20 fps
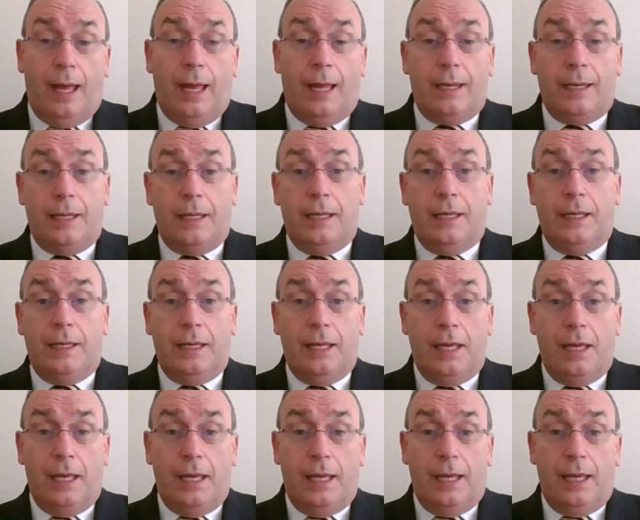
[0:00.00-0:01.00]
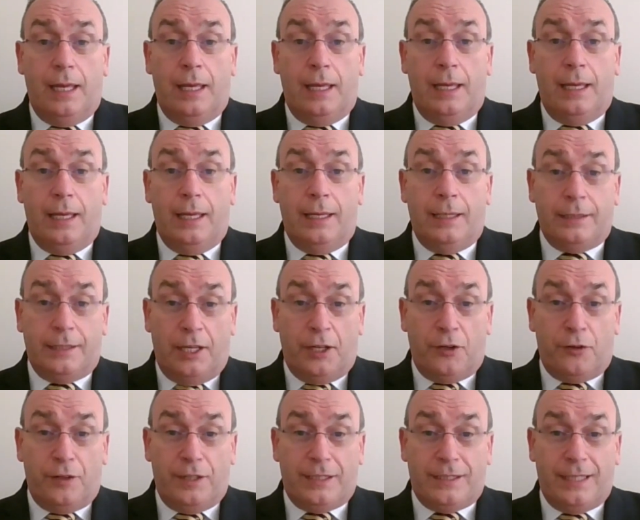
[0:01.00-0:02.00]
and he is
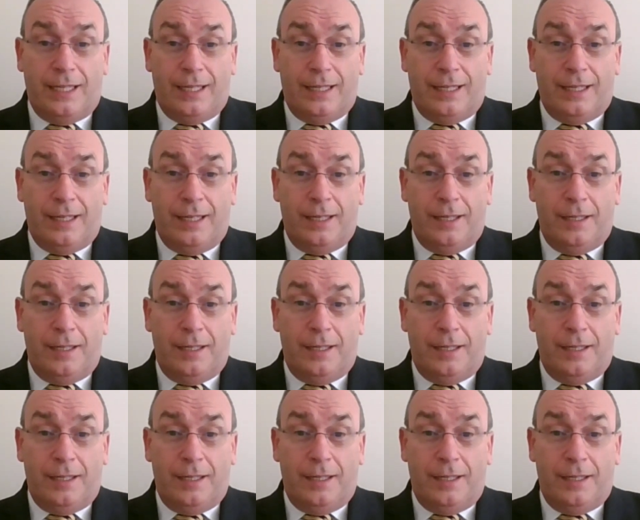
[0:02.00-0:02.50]
increasing.